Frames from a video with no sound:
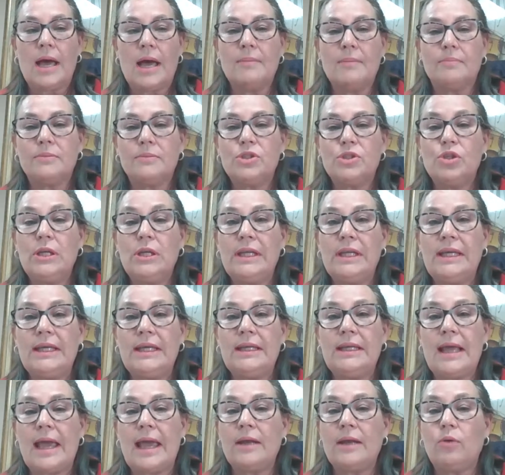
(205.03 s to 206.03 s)
to
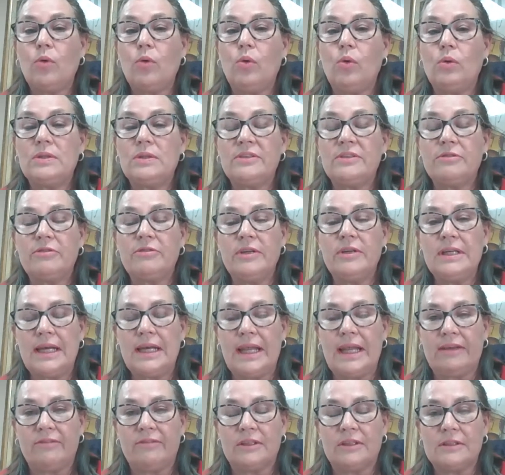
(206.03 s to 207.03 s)
lead at all
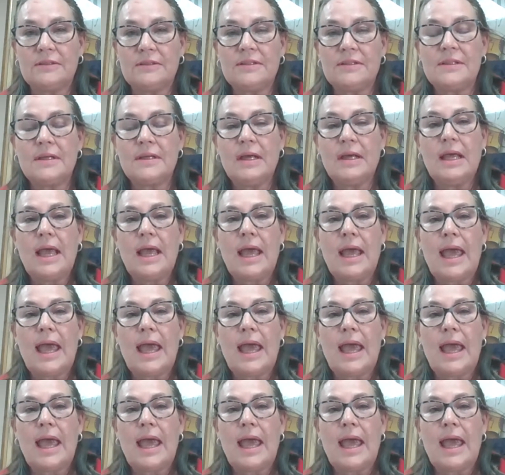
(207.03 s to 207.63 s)
different levels.